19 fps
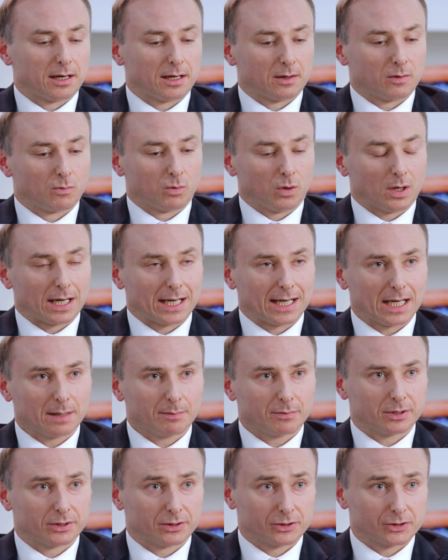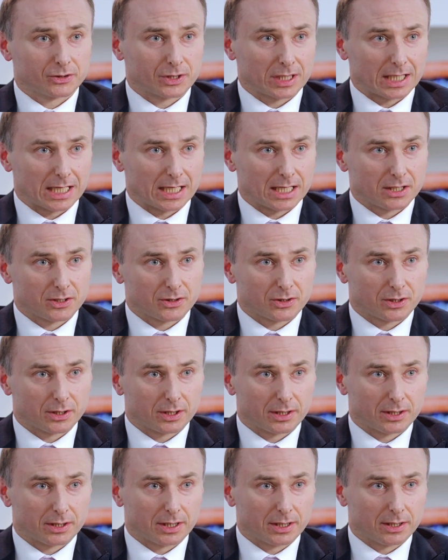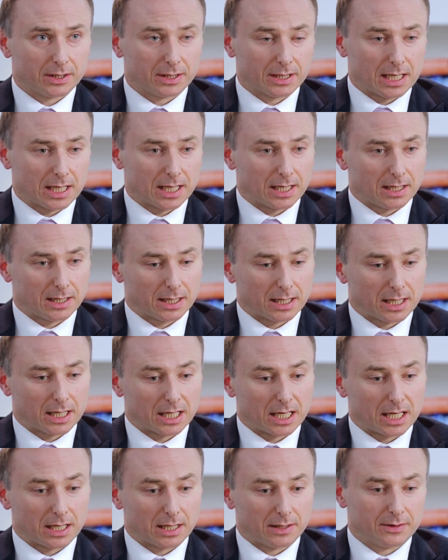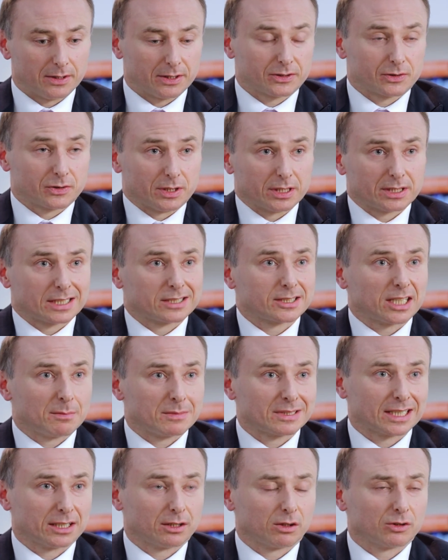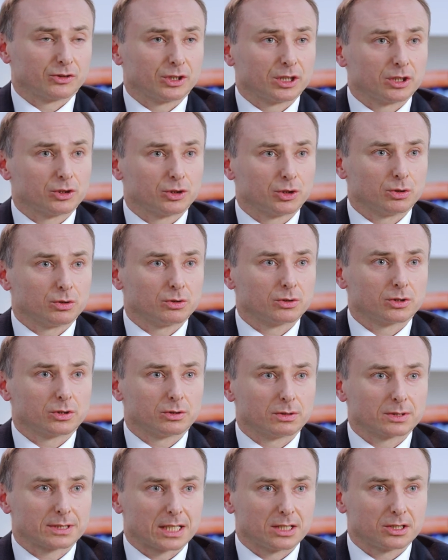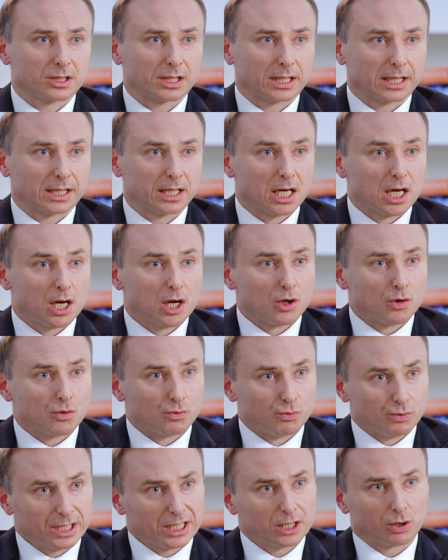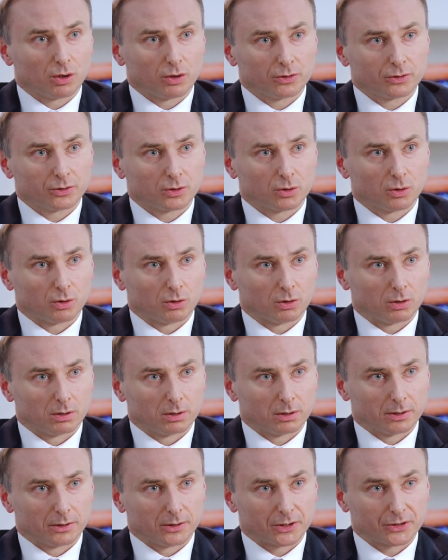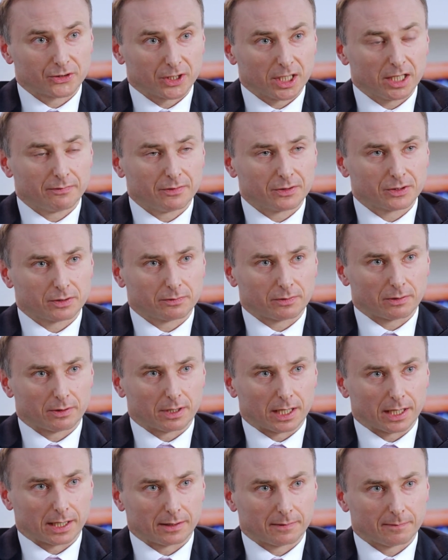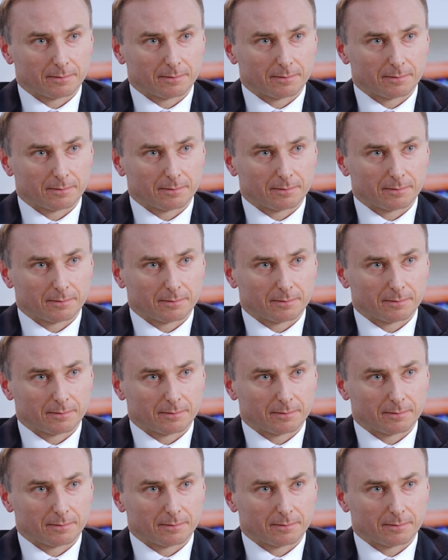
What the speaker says: what happens is that this excimer technology is used to essentially recontour the surface of your eye,